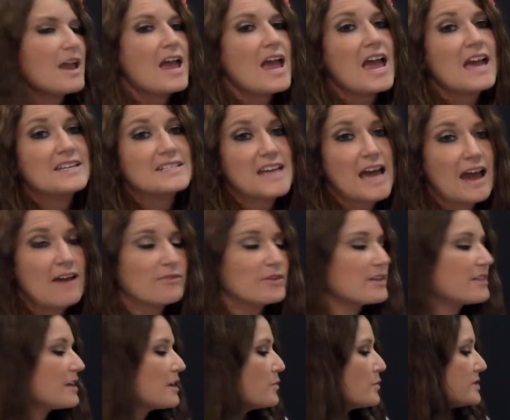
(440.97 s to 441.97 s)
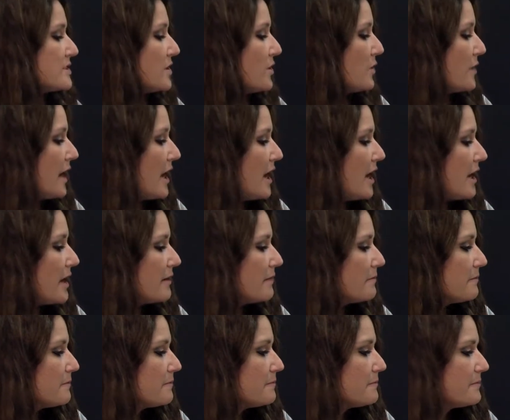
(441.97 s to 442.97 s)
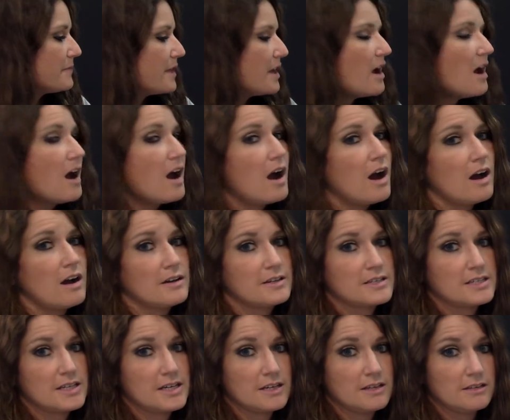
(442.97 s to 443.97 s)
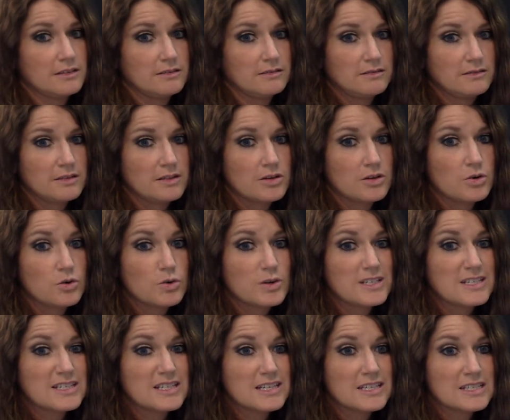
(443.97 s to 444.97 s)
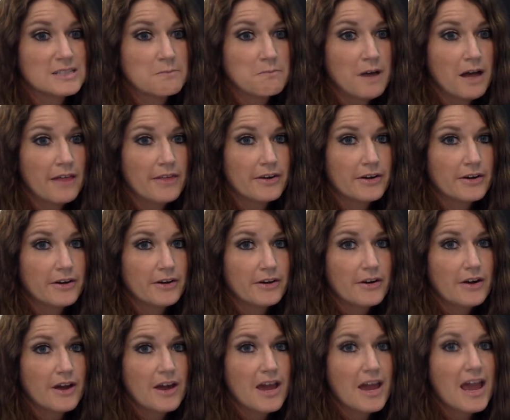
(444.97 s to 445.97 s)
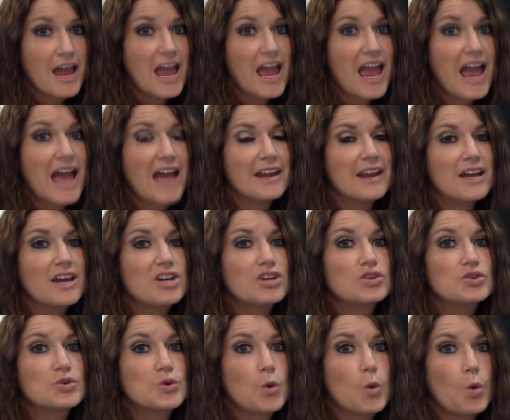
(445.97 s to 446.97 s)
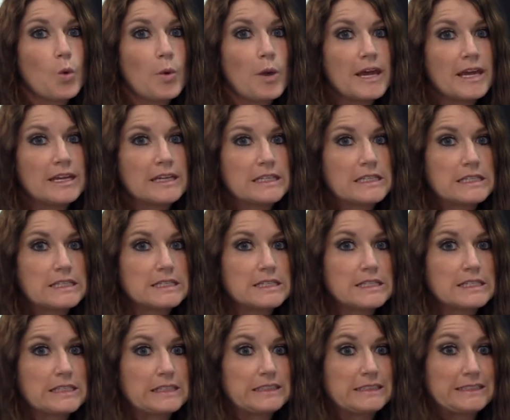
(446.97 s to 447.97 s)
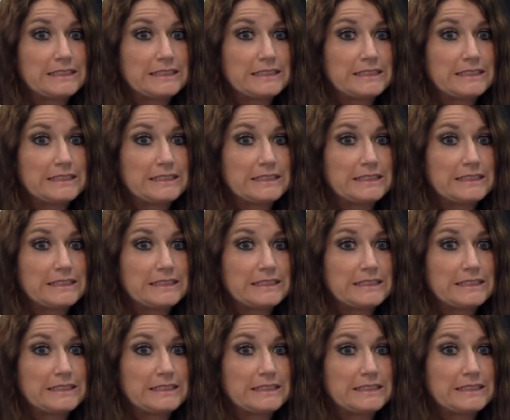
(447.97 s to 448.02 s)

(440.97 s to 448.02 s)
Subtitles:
And everything was okay until Kristen's mother had twins.